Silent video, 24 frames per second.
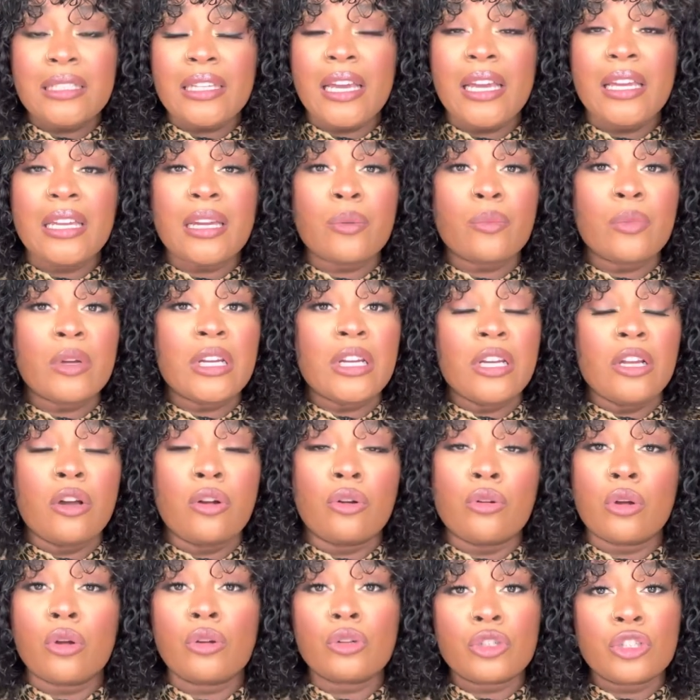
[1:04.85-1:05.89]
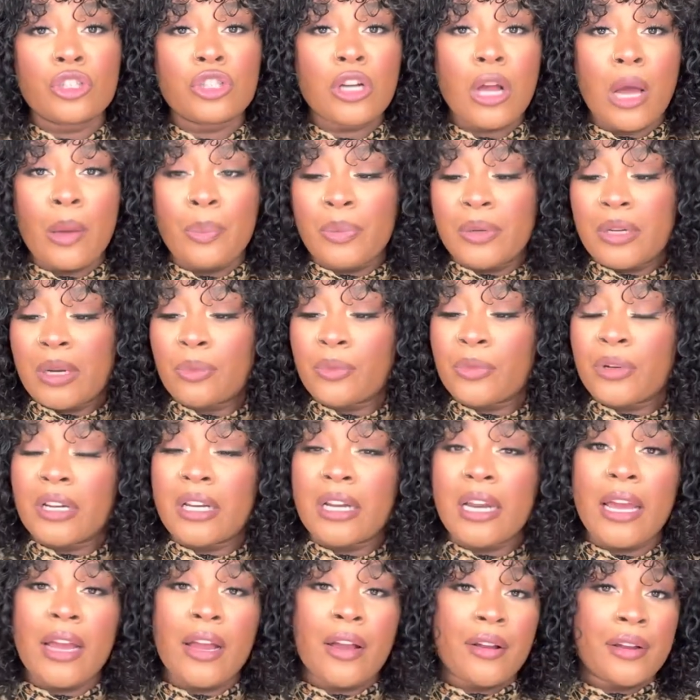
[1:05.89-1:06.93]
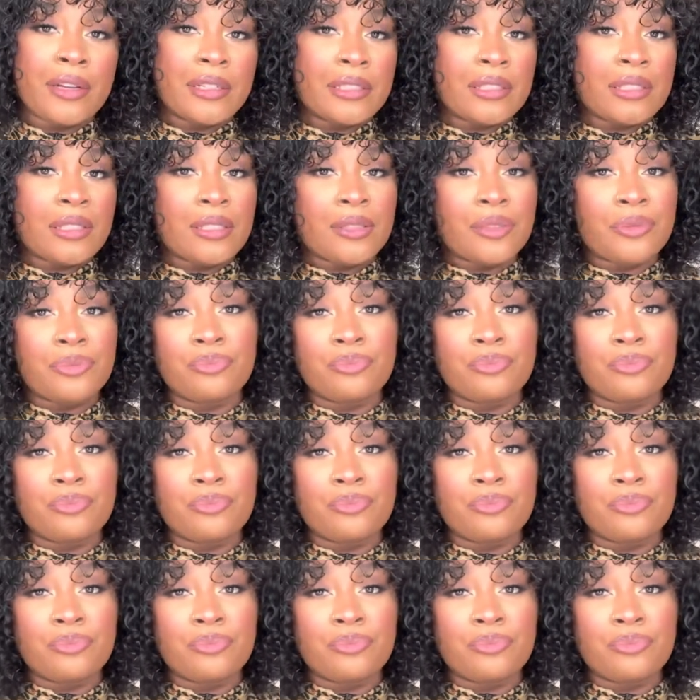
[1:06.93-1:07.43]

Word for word: and I'm ready to go grocery shopping. I'm running errands.